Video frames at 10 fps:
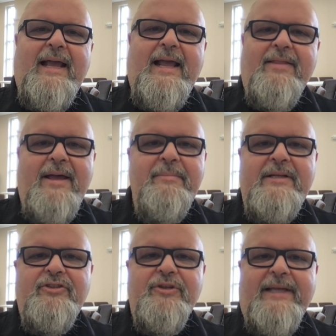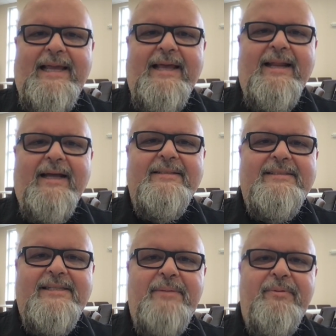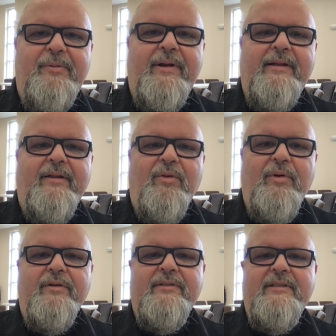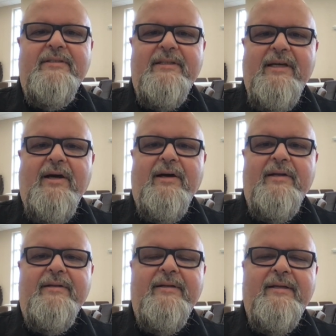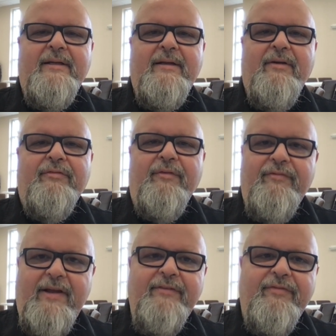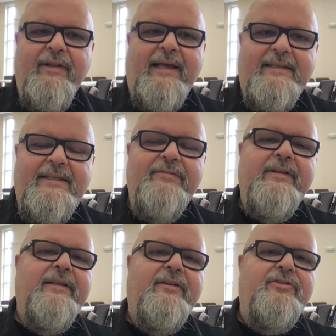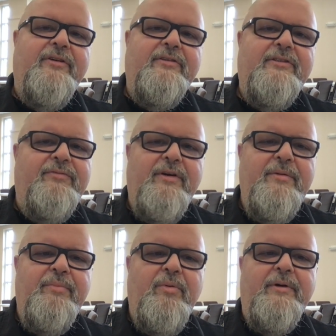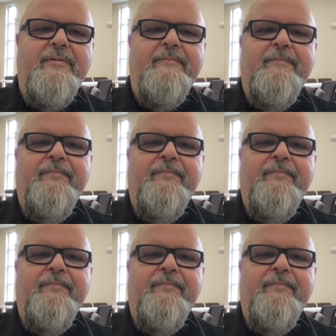And that means you cannot separate loyalty to God from faithful activity in the church. It's very important.